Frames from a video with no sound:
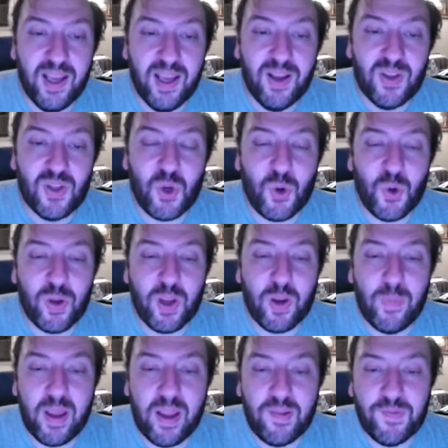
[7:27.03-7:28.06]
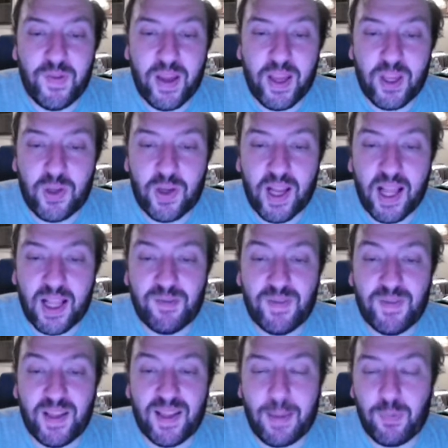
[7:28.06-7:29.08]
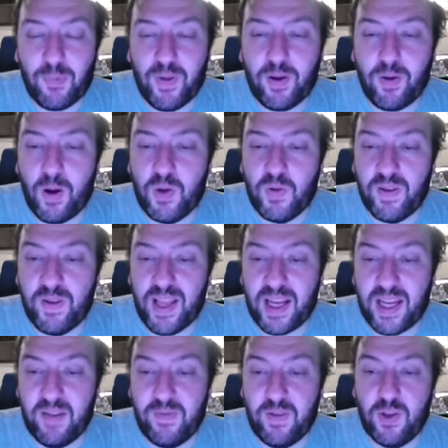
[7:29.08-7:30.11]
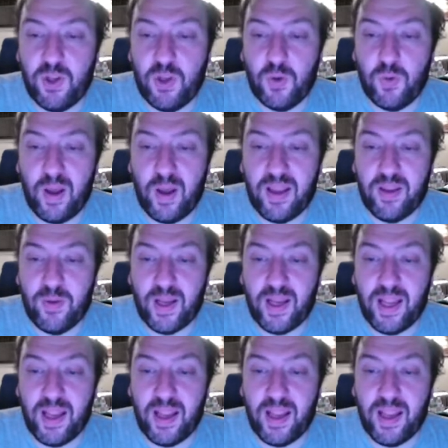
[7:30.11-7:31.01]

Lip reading: During your main phase, you can activate the top 3 cards of your deck, and if you do, you can